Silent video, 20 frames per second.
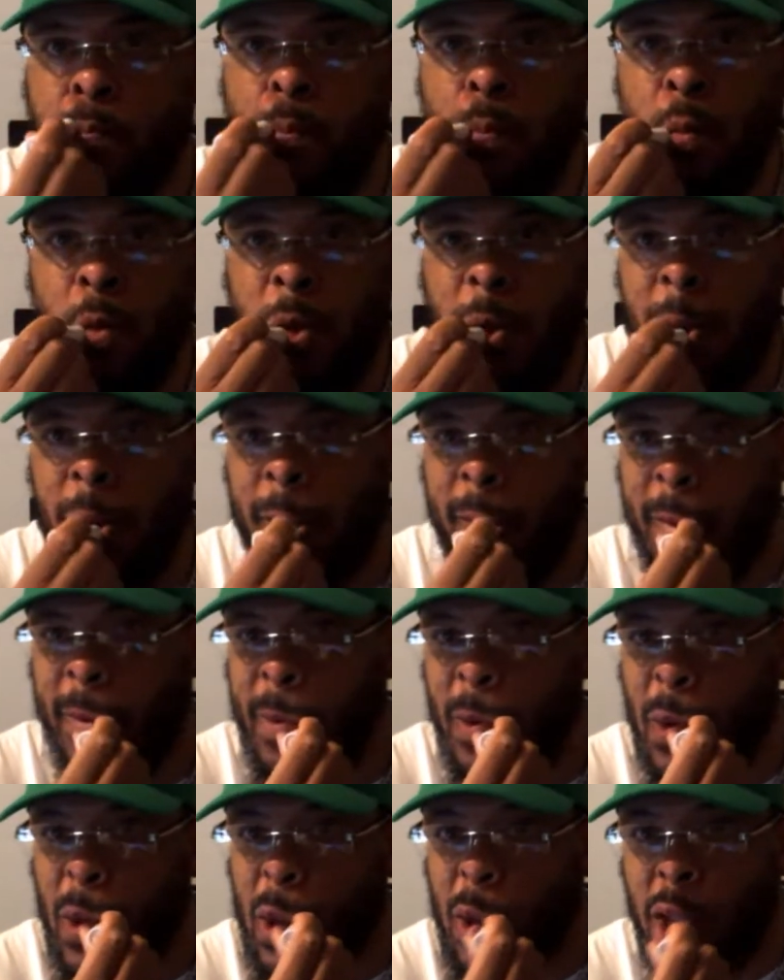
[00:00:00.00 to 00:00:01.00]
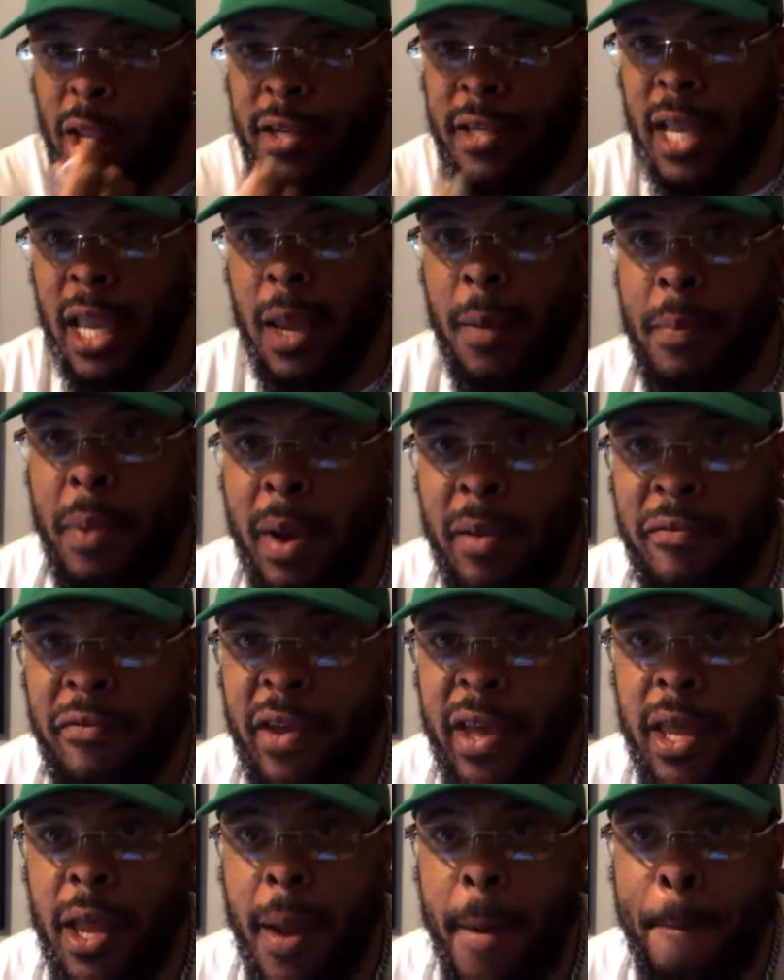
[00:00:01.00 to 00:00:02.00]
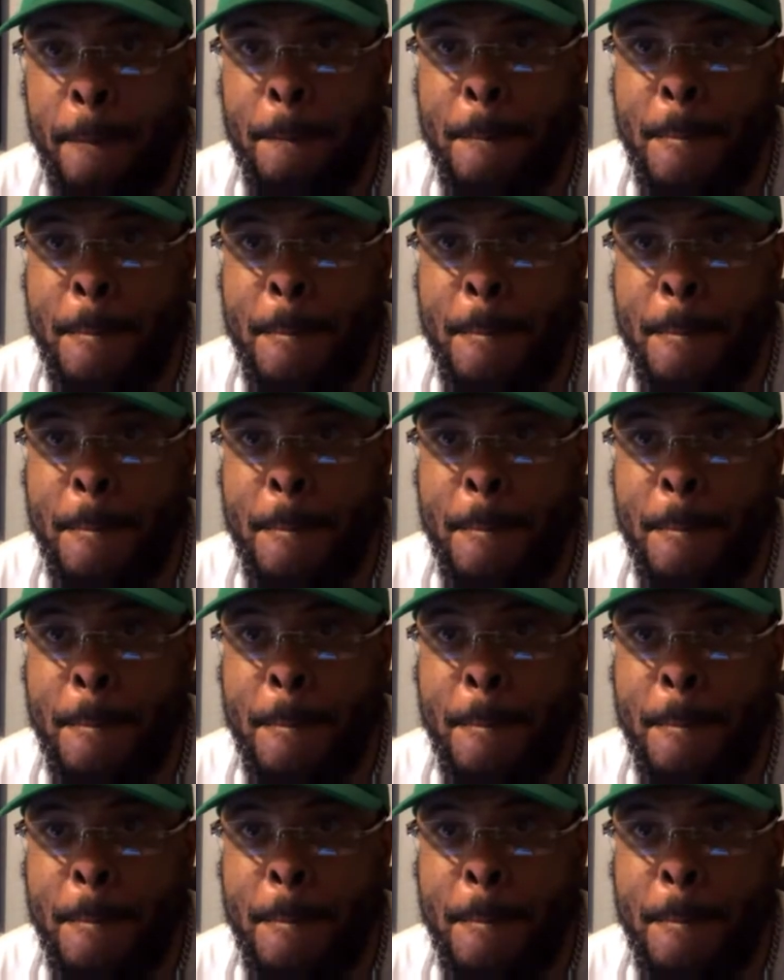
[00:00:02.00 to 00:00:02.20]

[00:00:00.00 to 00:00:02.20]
Yeah. She ain't pump faking.